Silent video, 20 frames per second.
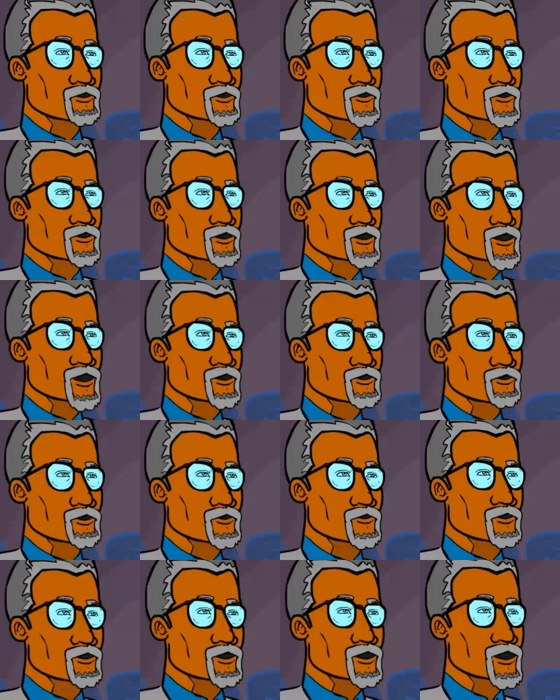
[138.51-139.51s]
you have time to
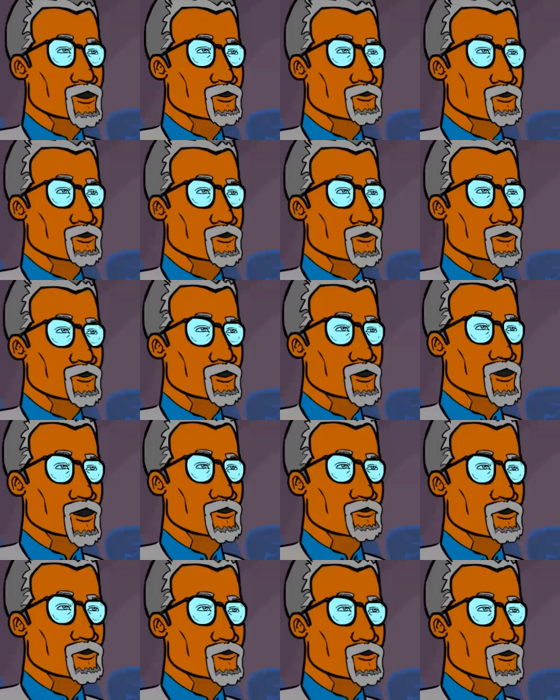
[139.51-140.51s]
go
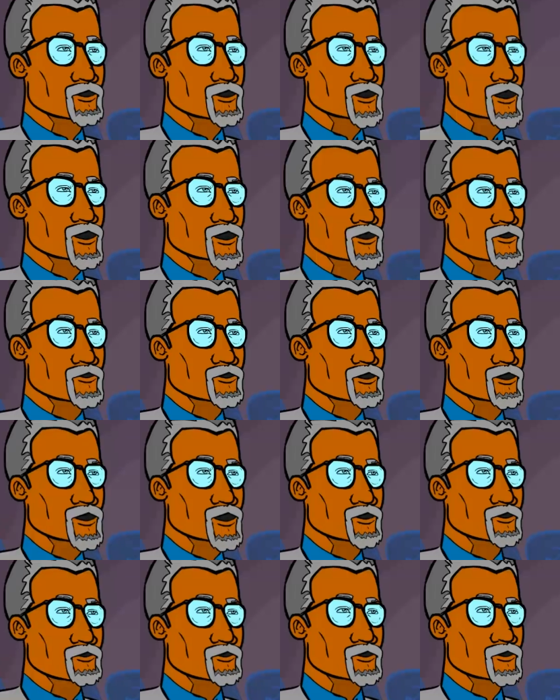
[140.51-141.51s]
do something else, and
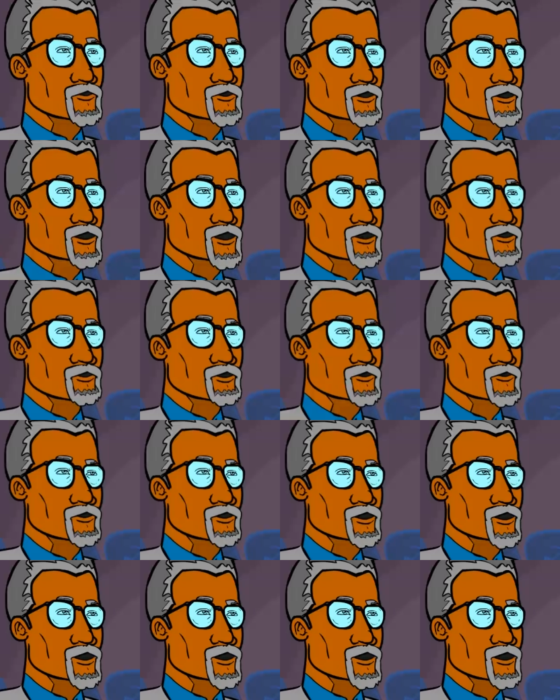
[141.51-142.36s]
I hope you find it,